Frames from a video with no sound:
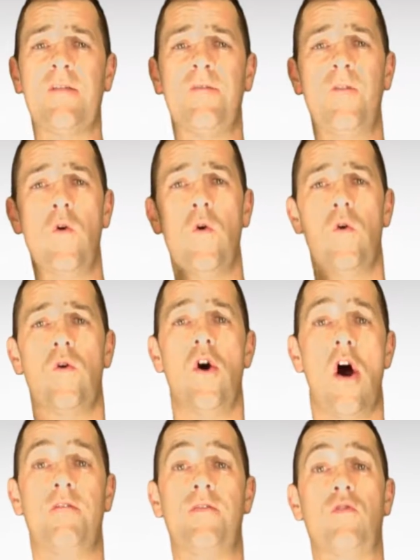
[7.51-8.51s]
4
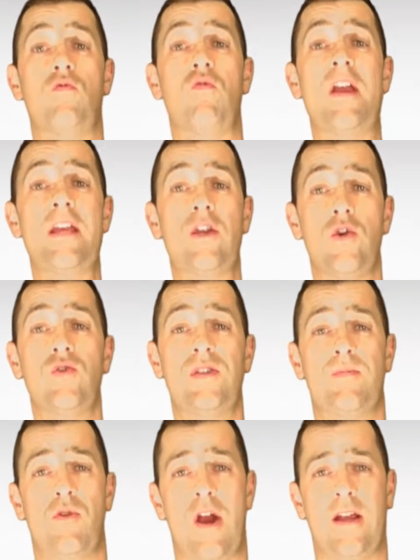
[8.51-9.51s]
of the
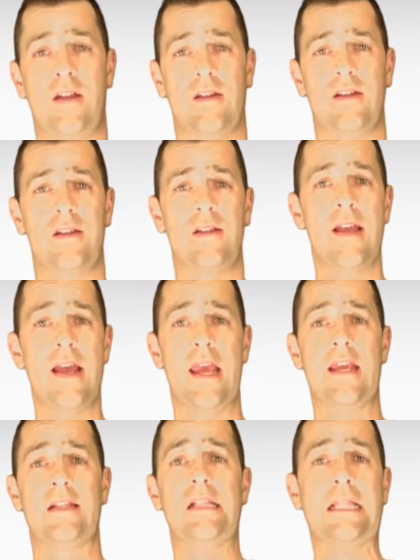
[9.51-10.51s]
reuse practice
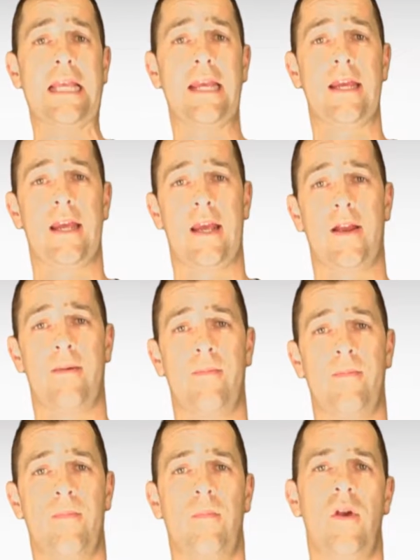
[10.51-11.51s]
is linking.
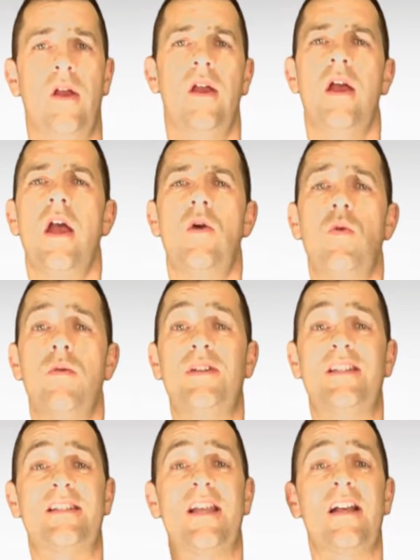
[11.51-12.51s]
We will
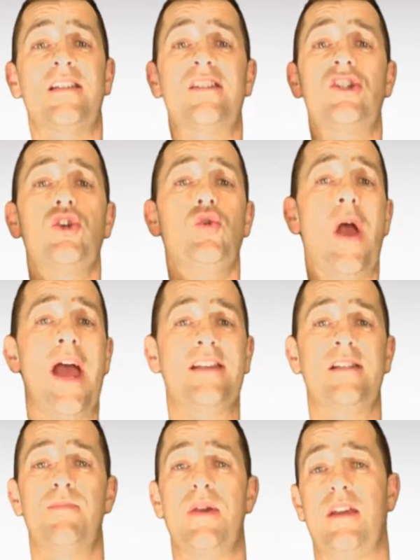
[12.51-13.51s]
discuss two
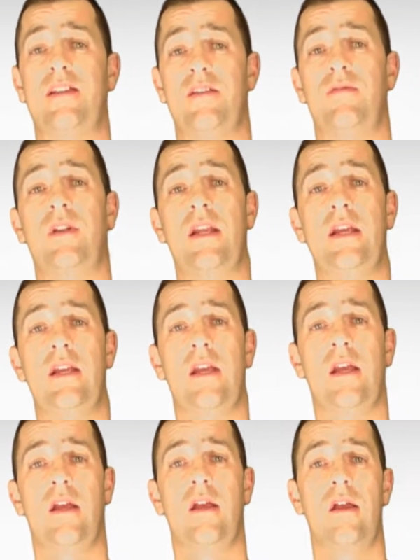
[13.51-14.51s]
aspects of
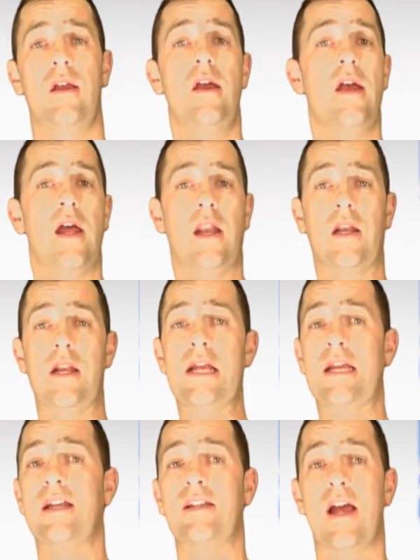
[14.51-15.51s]
linking:
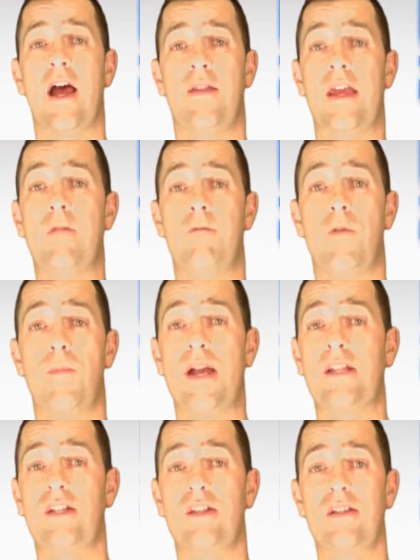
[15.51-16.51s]
linking to other
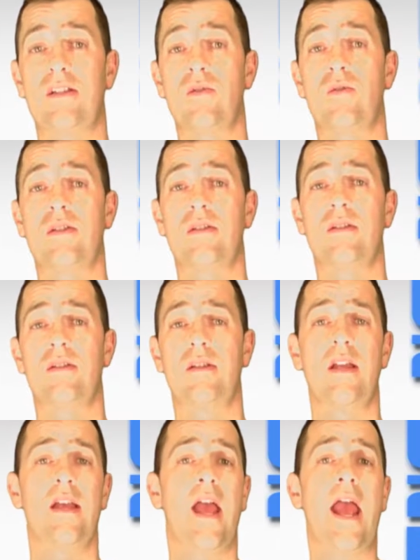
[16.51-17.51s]
information sources
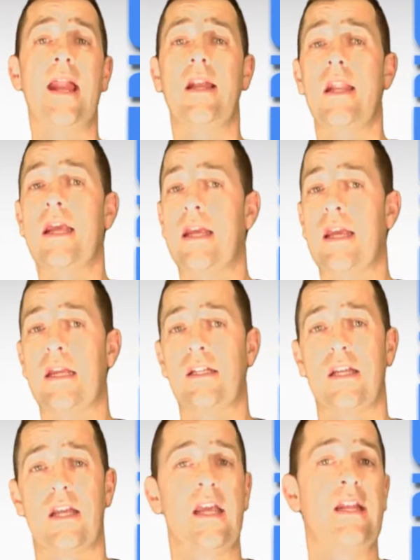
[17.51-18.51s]
and linking
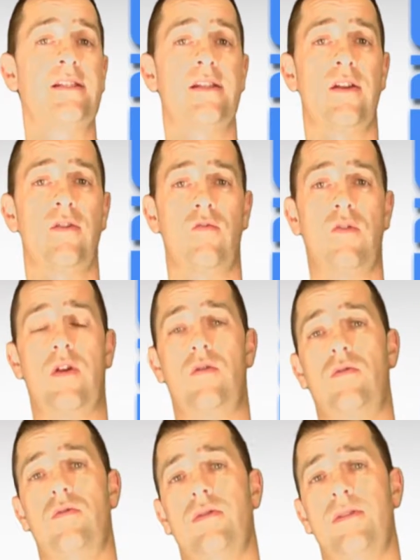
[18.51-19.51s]
to incident
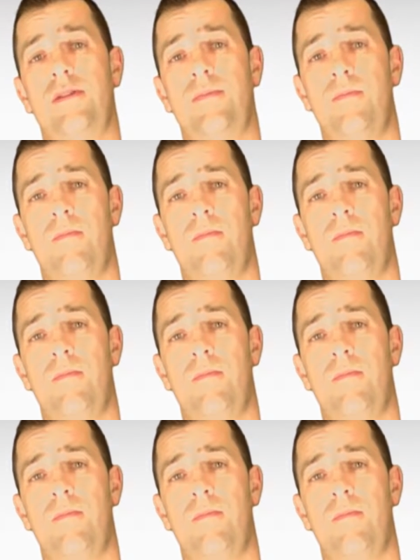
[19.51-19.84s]
records.